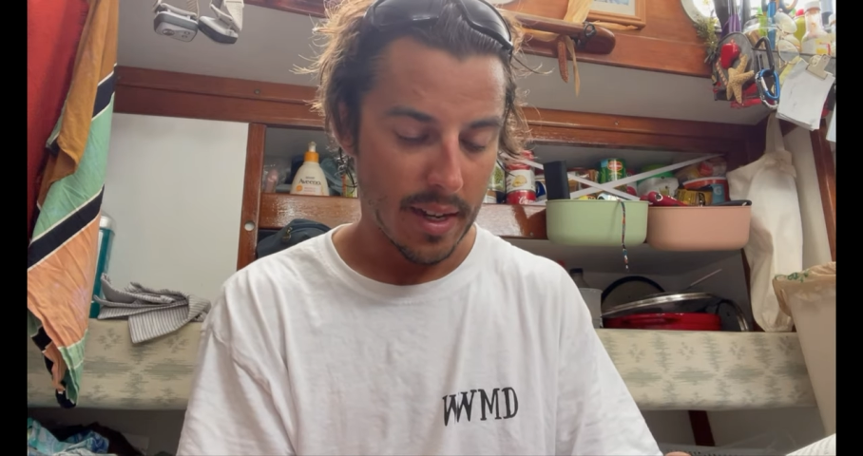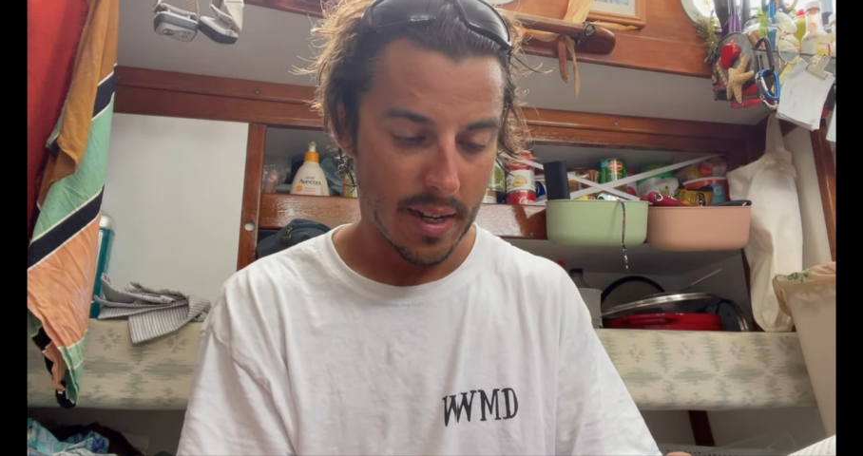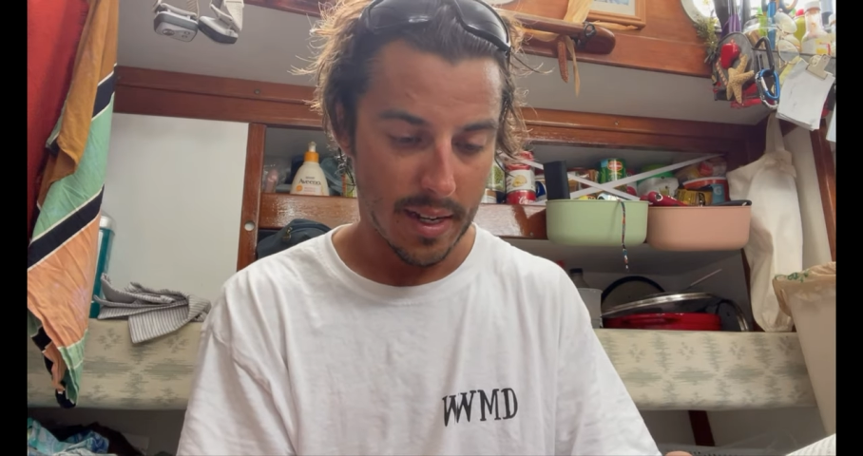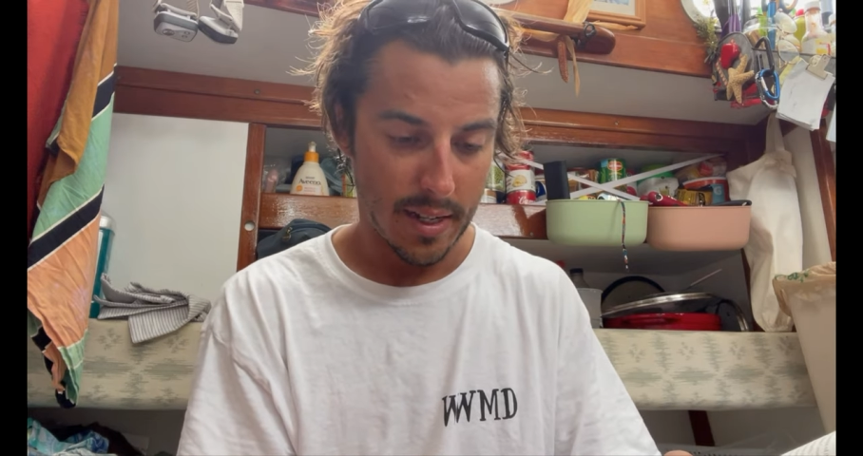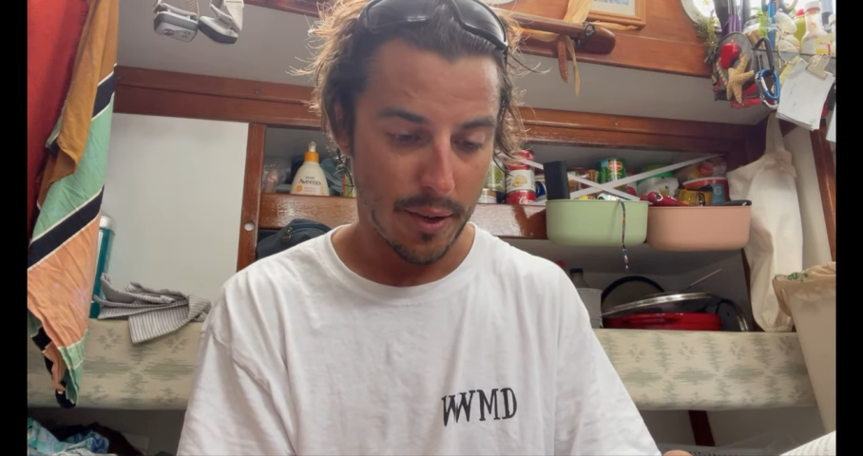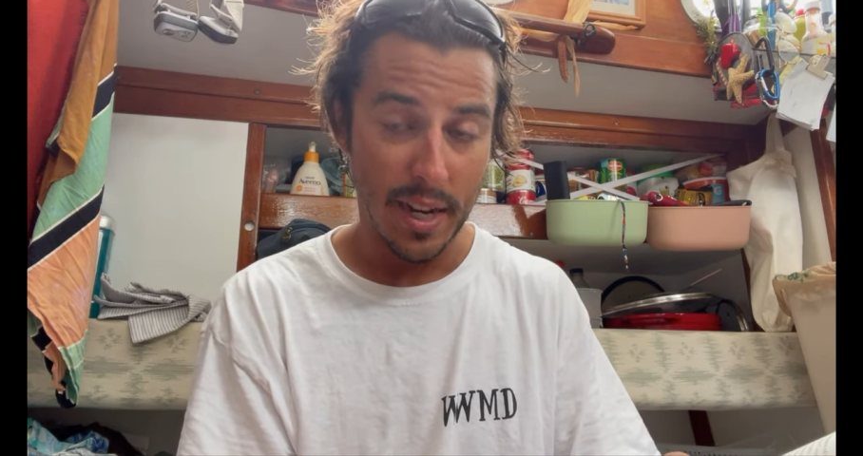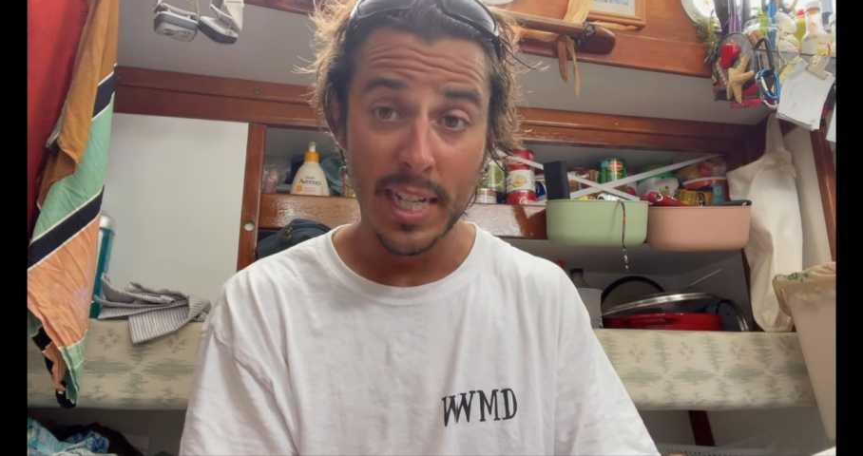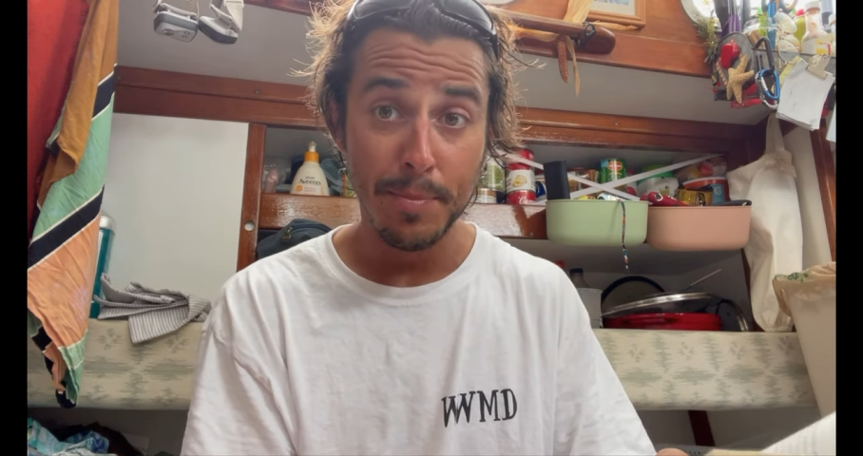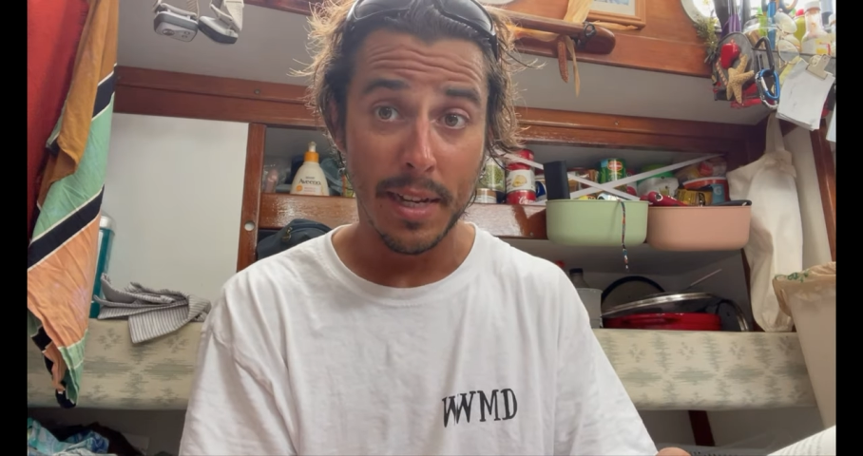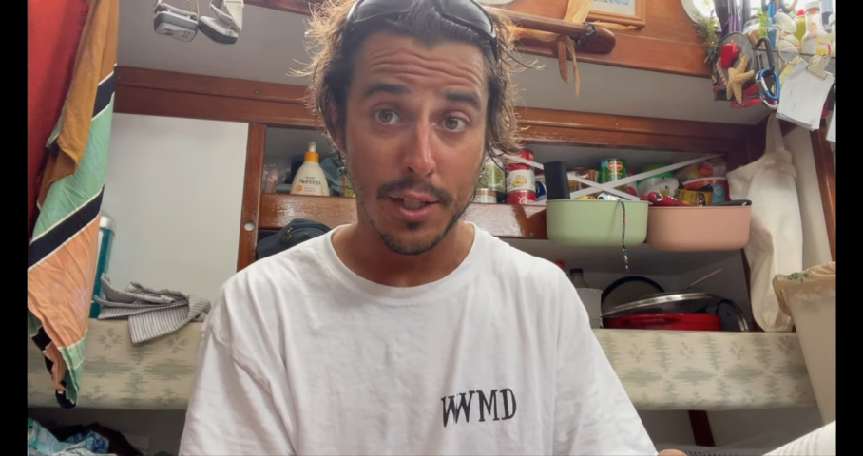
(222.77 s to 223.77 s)
God,
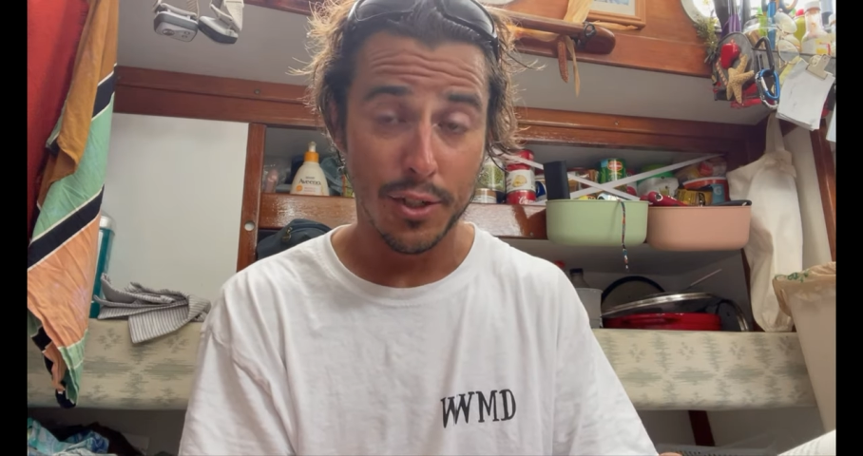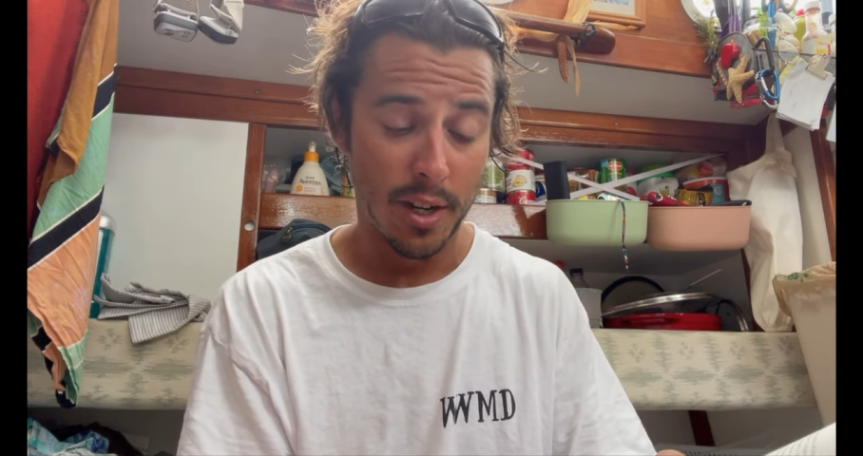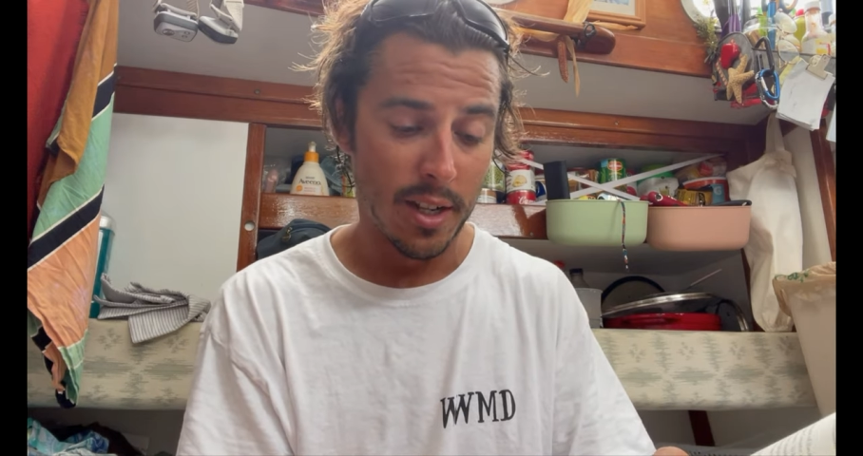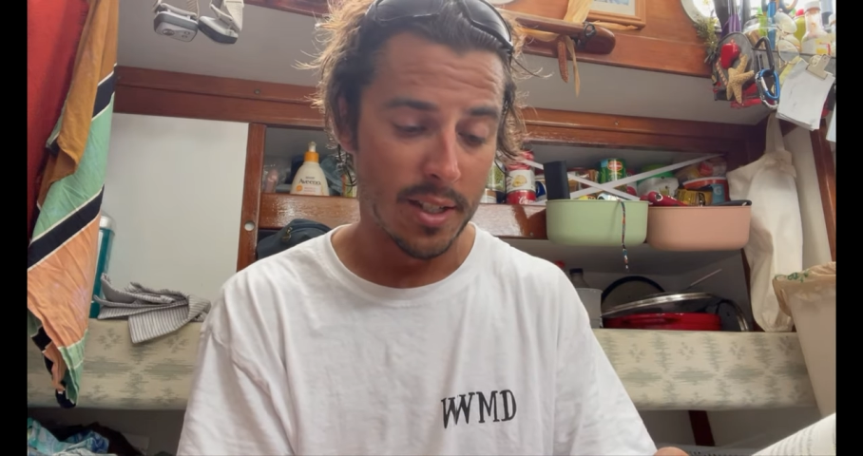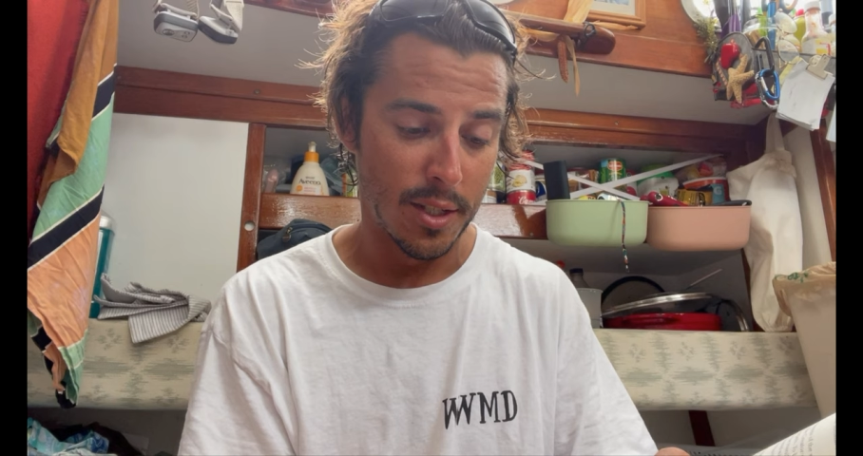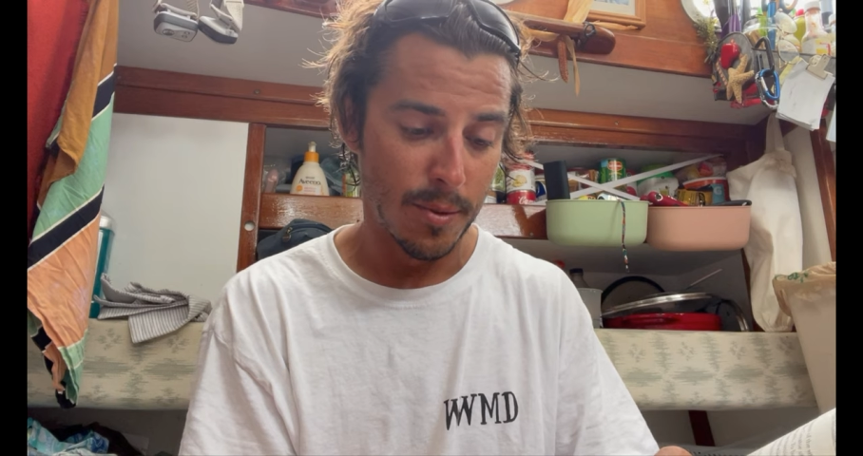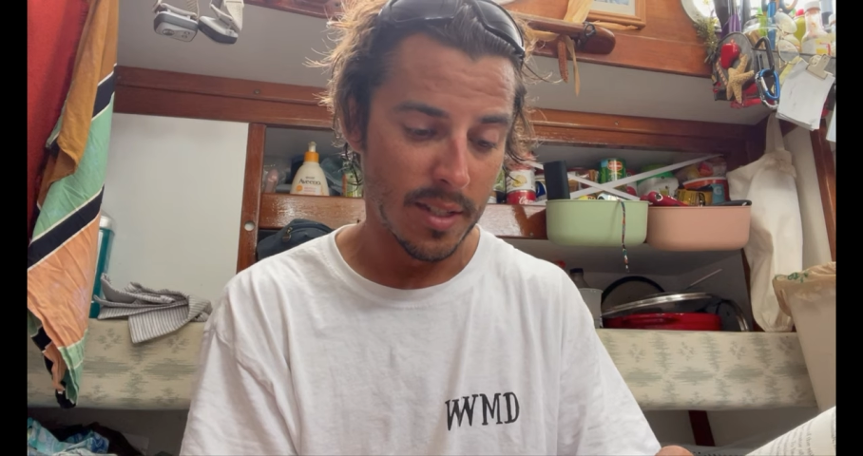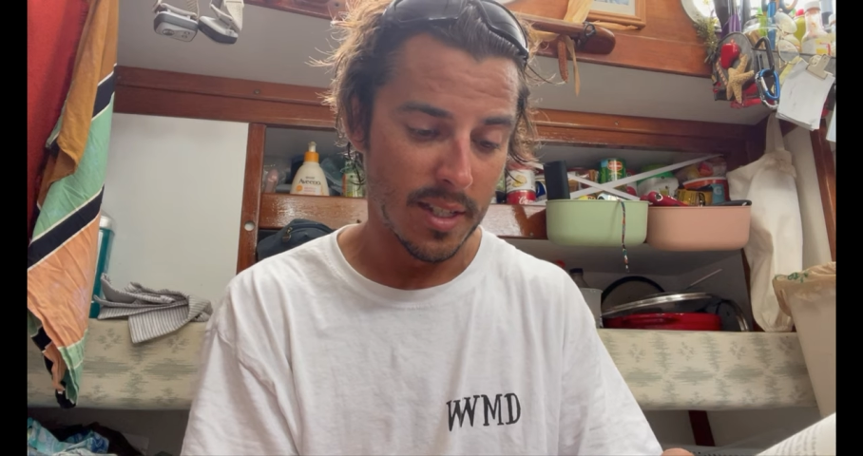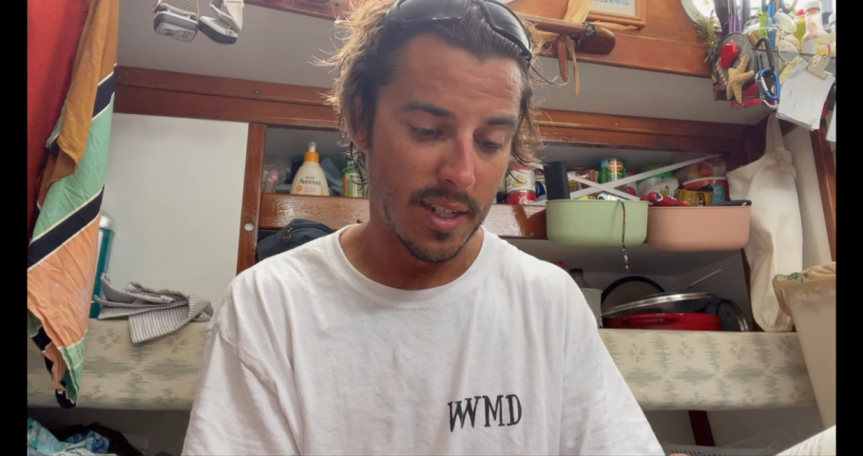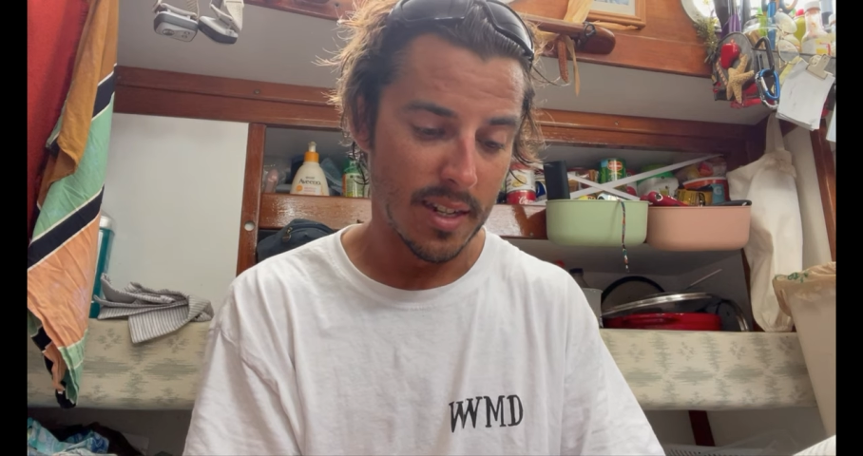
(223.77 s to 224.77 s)
grasping at straws is what
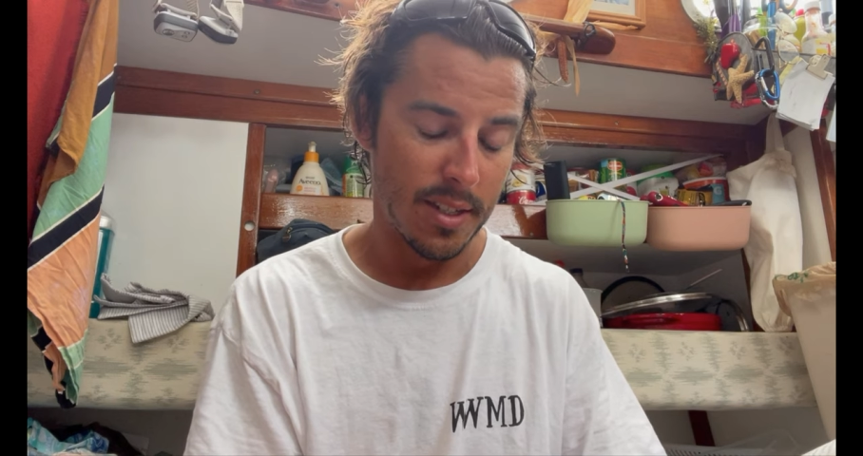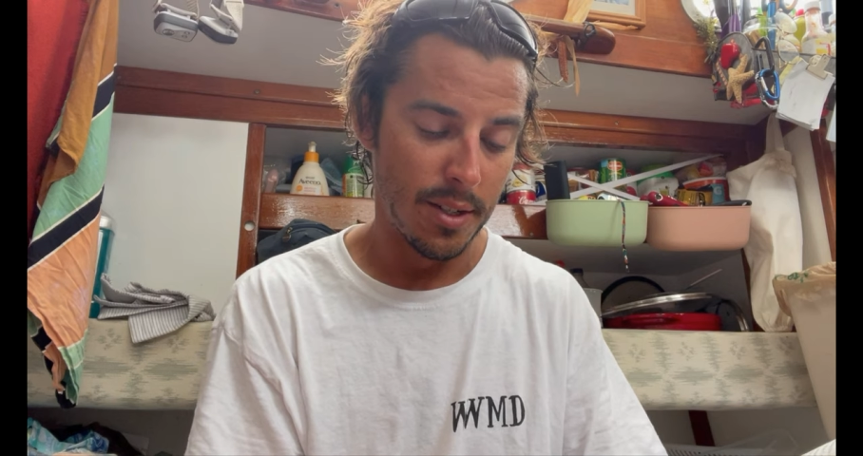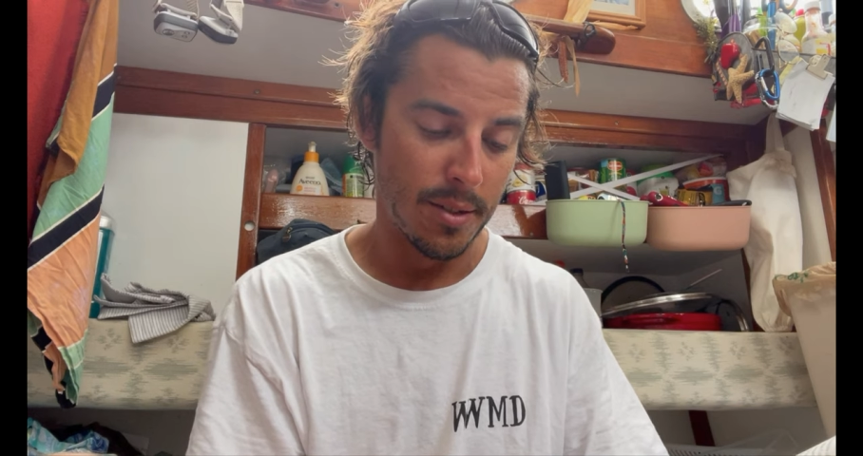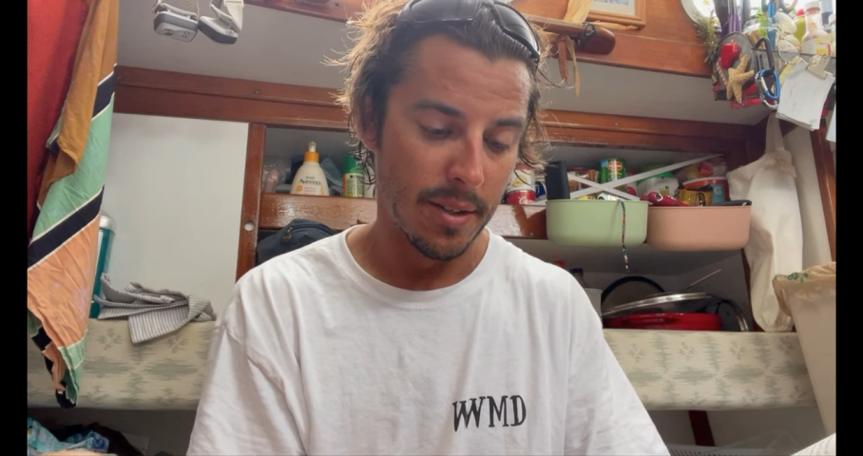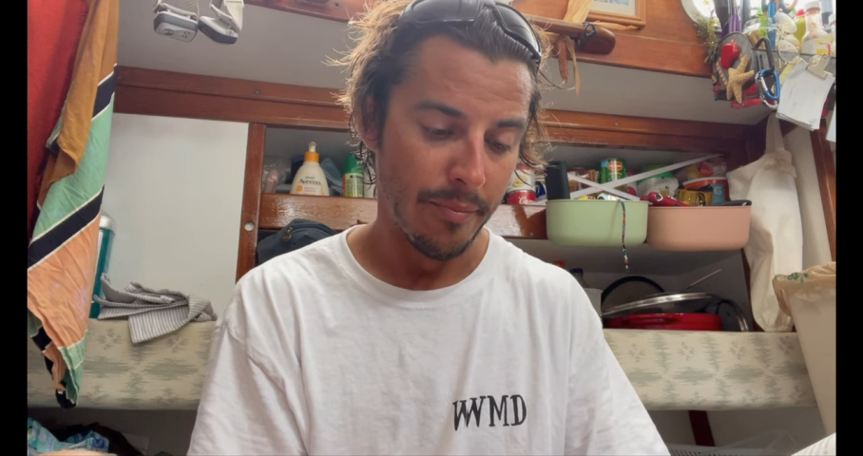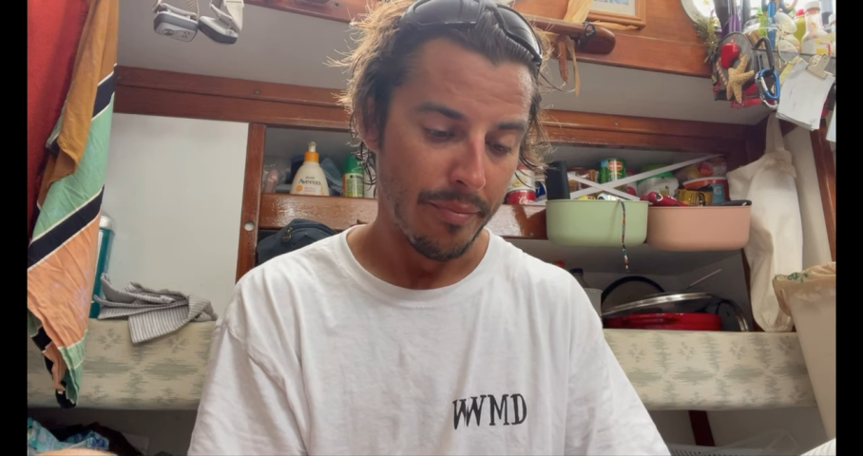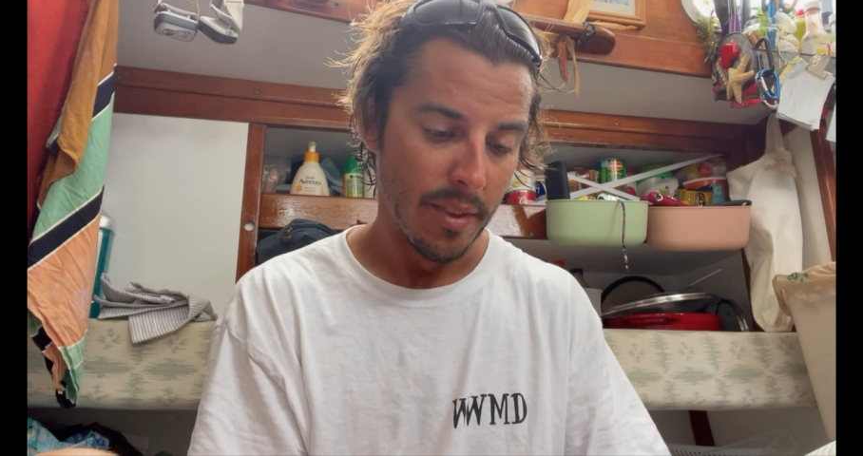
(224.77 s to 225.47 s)
this guy's doing.